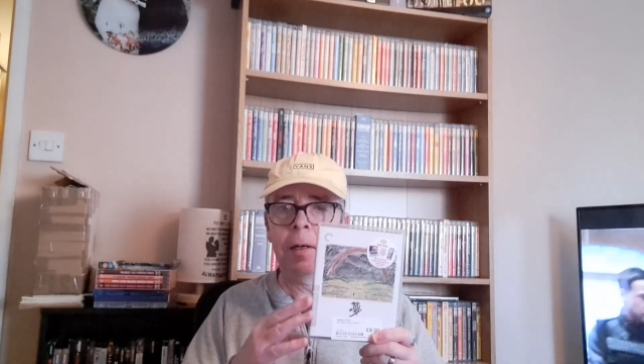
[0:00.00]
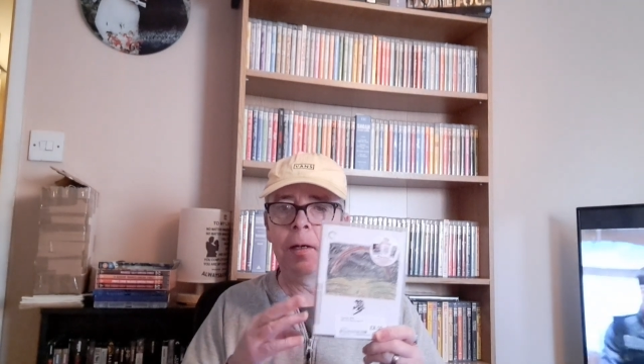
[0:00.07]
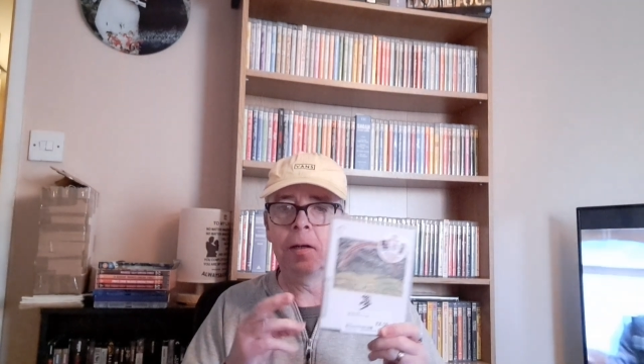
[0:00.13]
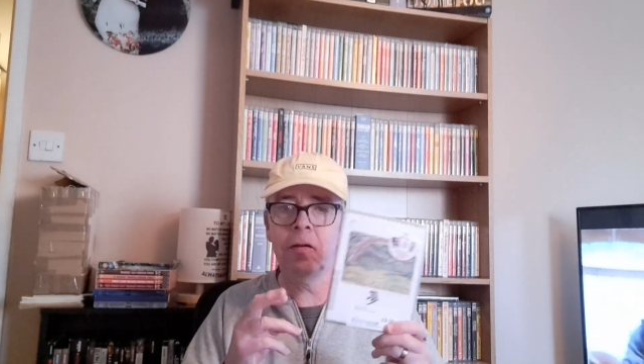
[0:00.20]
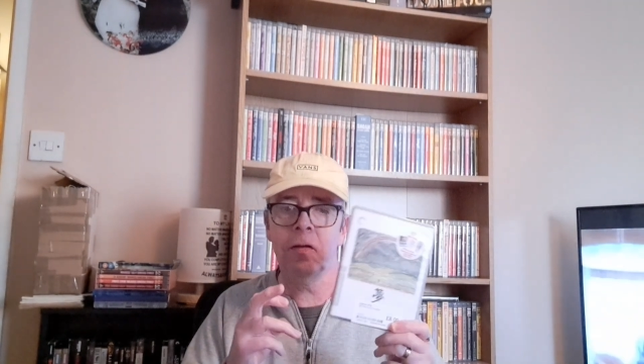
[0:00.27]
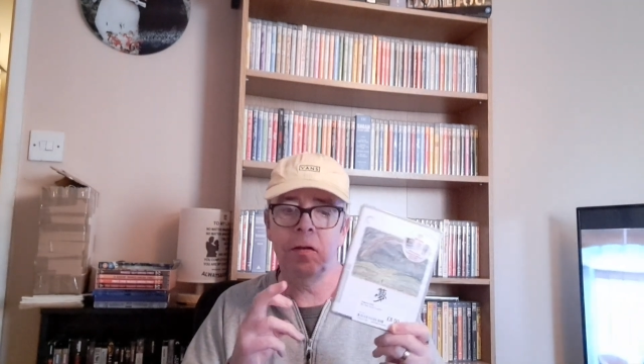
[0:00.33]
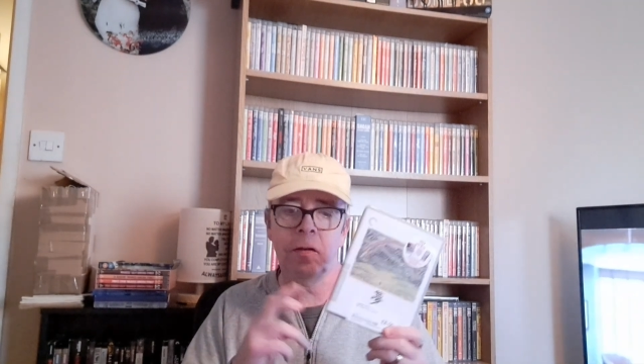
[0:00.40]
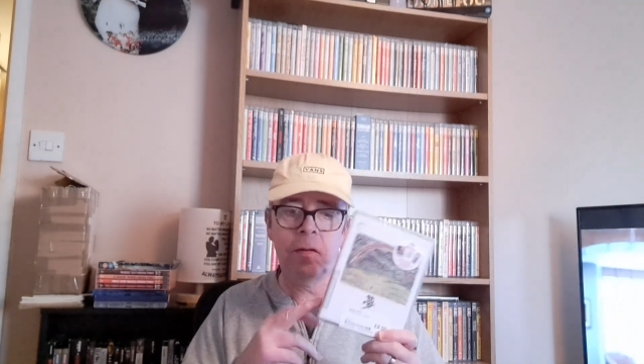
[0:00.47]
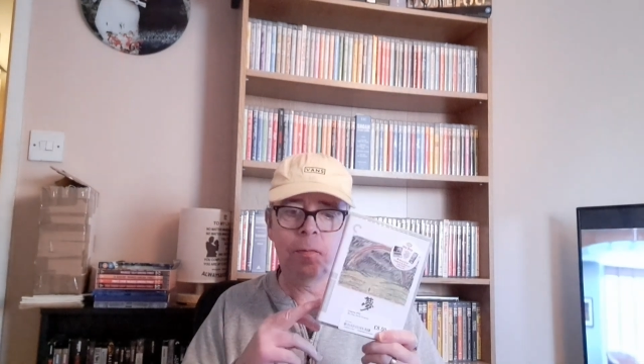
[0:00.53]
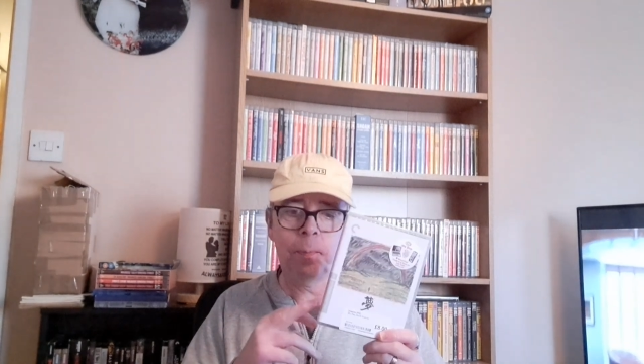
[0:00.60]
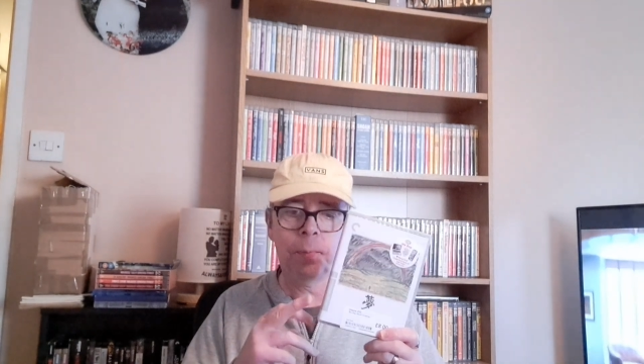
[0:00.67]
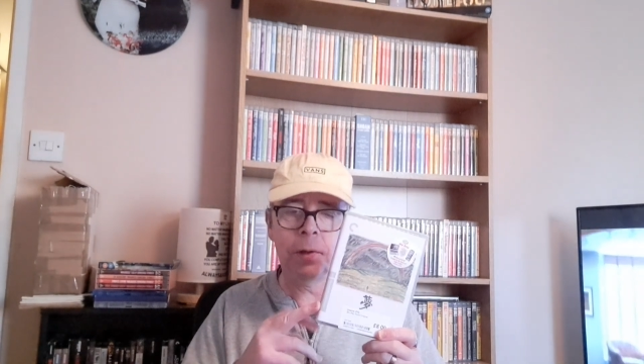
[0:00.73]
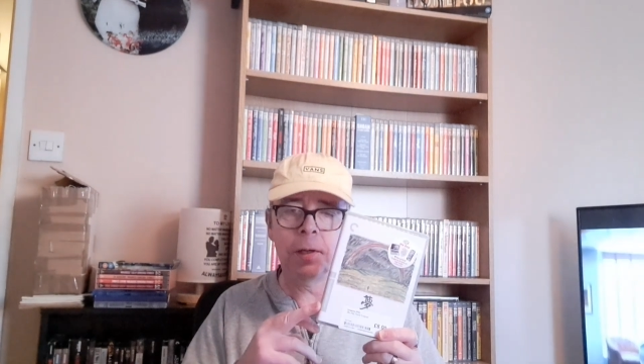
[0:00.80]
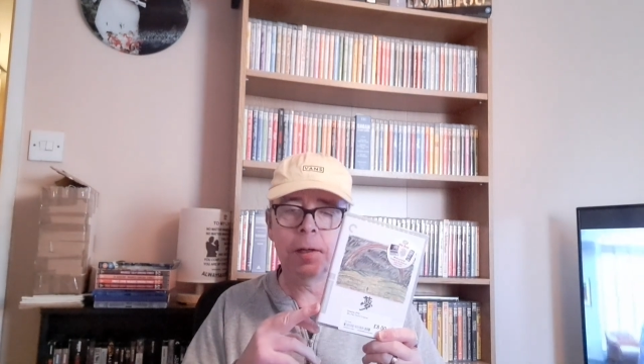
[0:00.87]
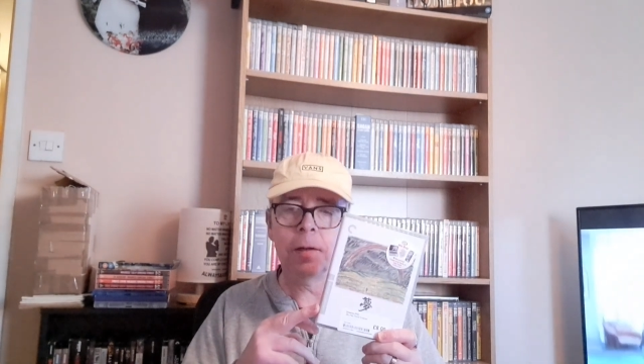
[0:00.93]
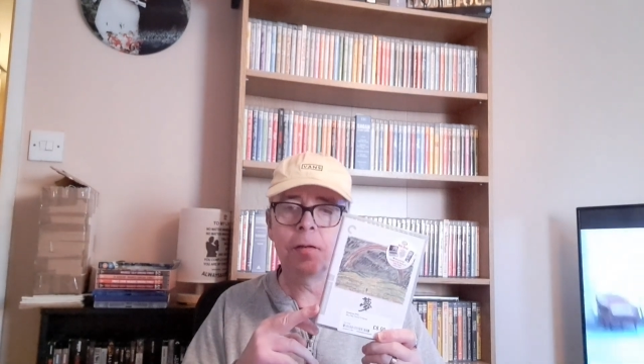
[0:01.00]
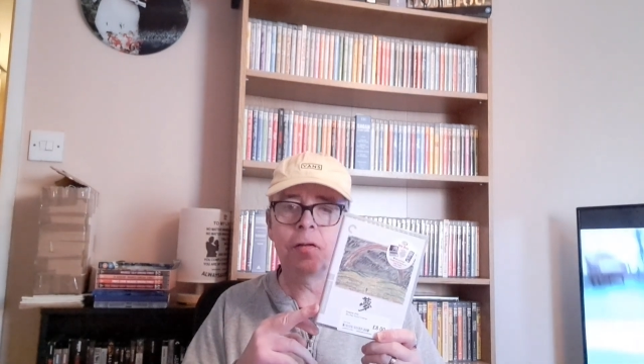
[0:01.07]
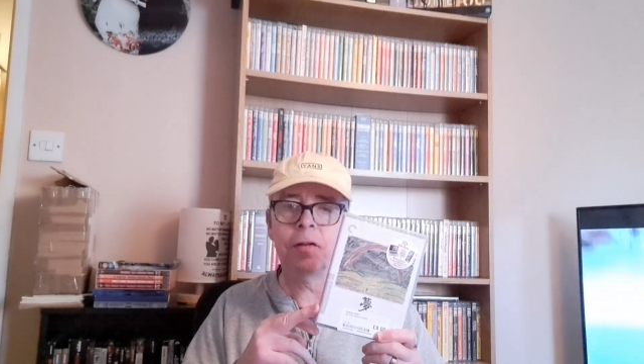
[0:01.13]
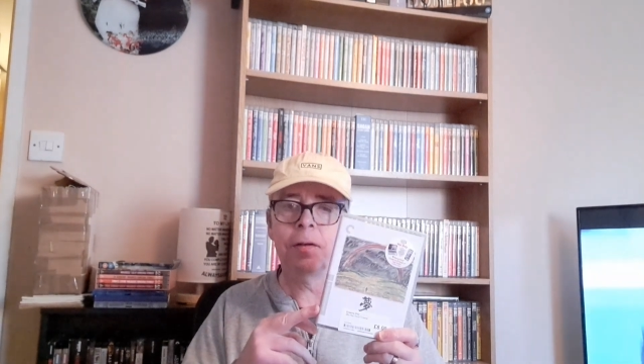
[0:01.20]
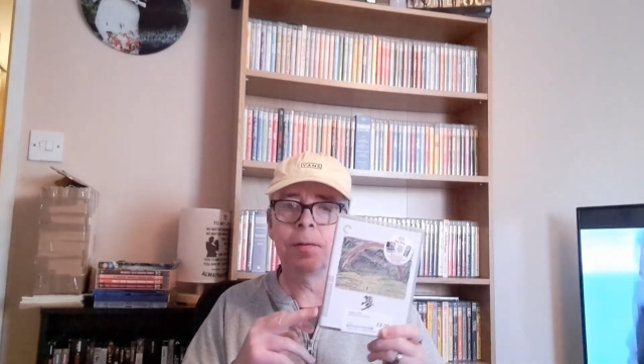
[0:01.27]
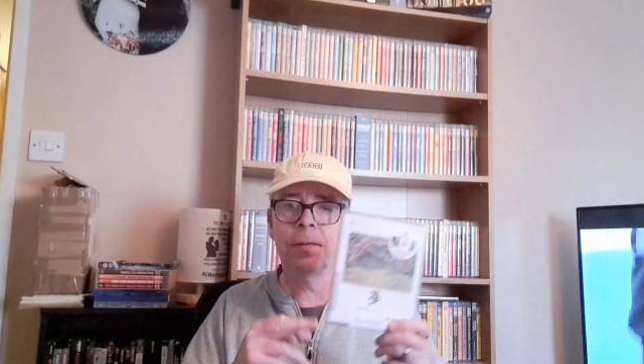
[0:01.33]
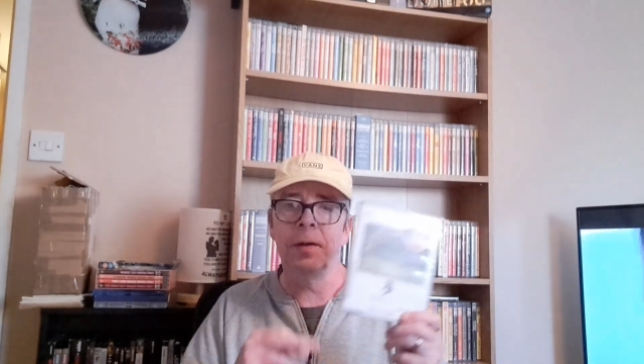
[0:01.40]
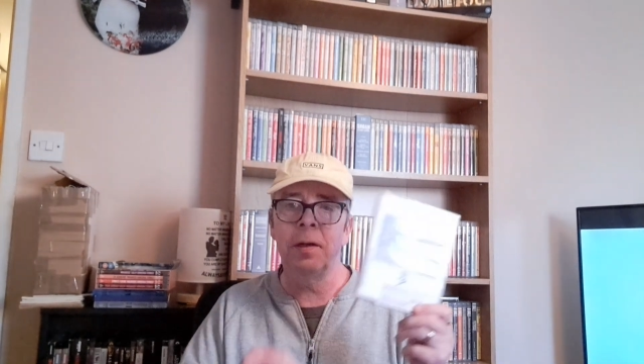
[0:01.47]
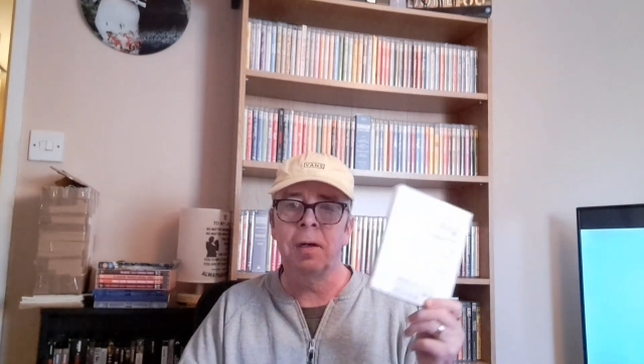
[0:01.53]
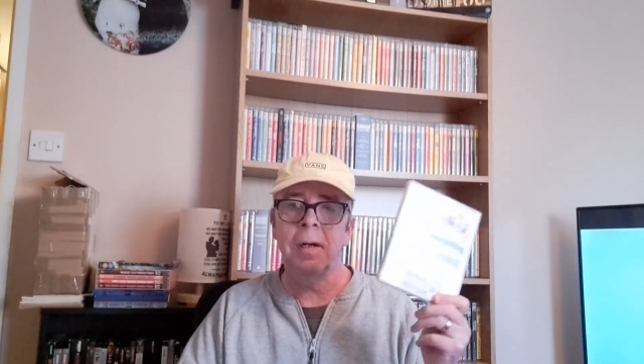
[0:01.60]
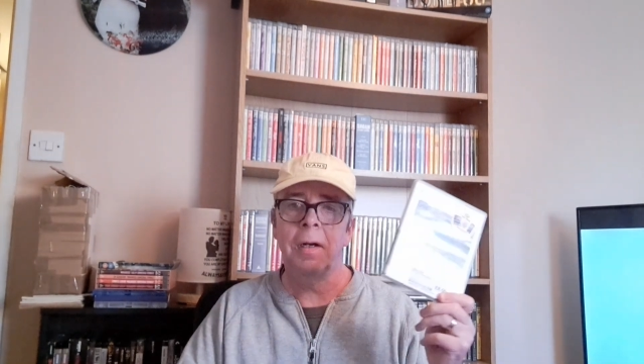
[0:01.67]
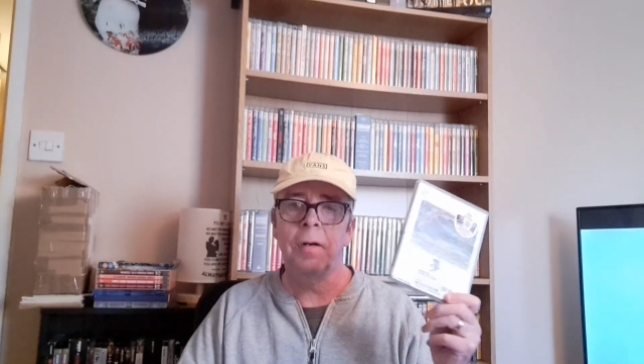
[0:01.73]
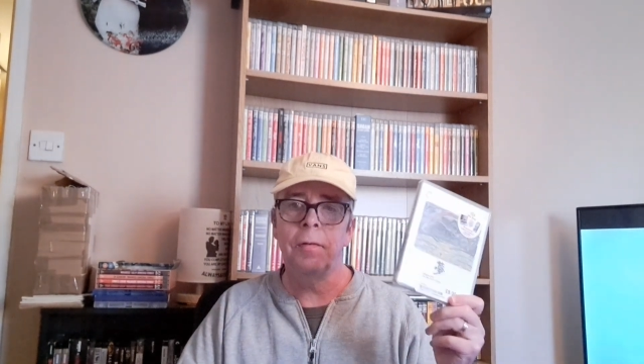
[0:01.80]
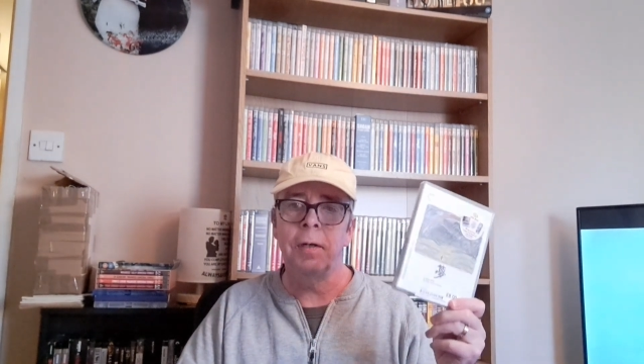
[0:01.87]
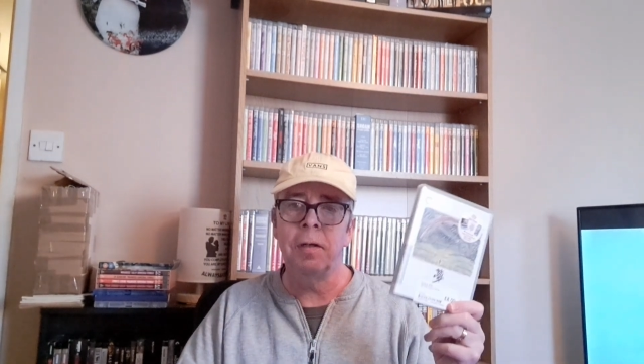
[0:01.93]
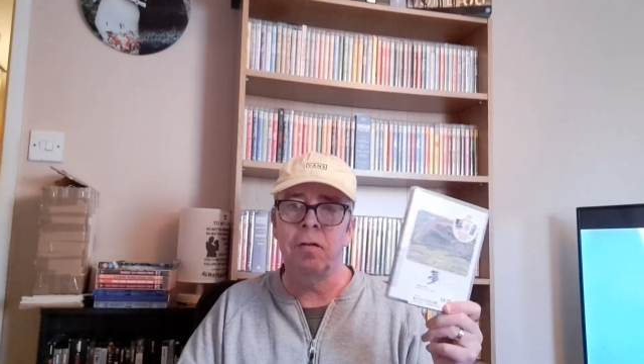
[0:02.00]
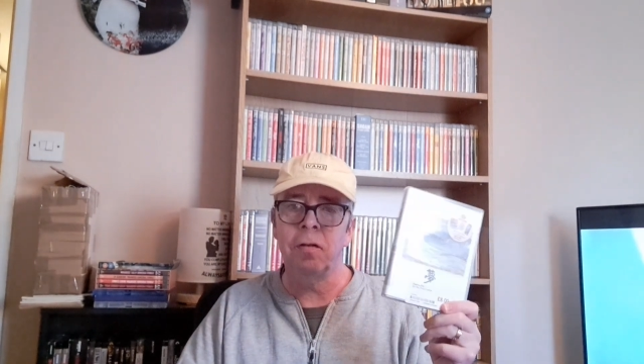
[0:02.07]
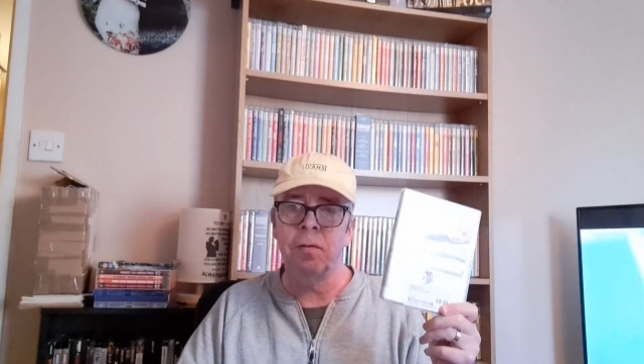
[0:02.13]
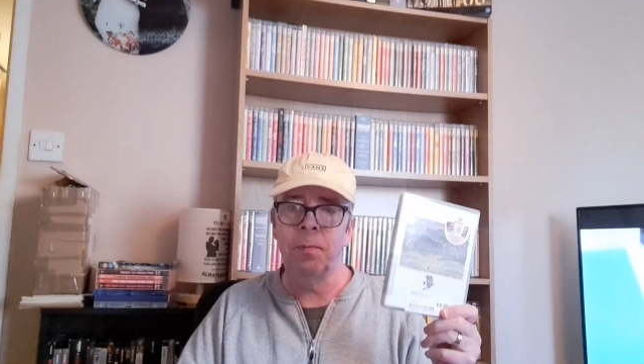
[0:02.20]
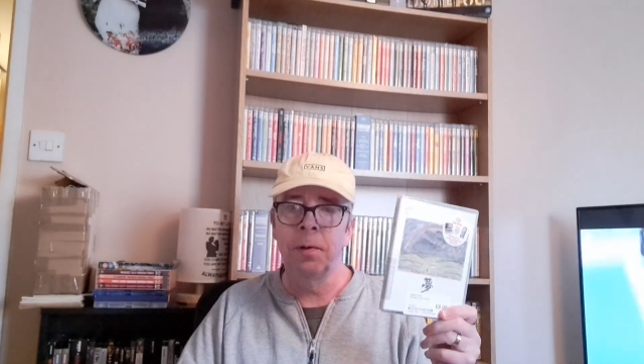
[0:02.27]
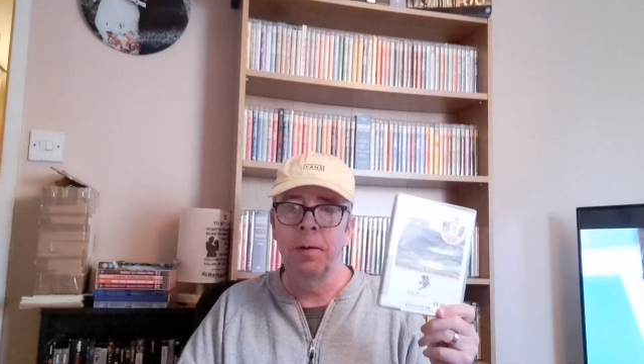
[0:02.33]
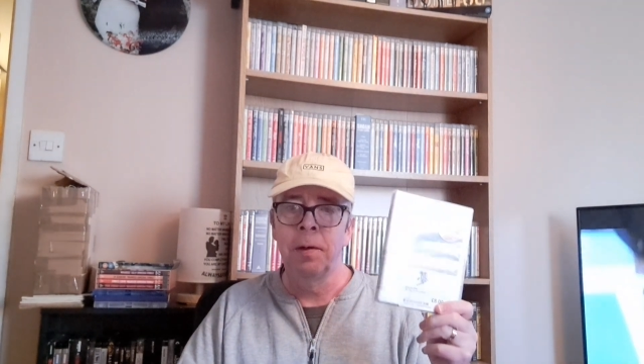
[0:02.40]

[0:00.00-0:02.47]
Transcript: and he says it's brilliant, and he can't wait to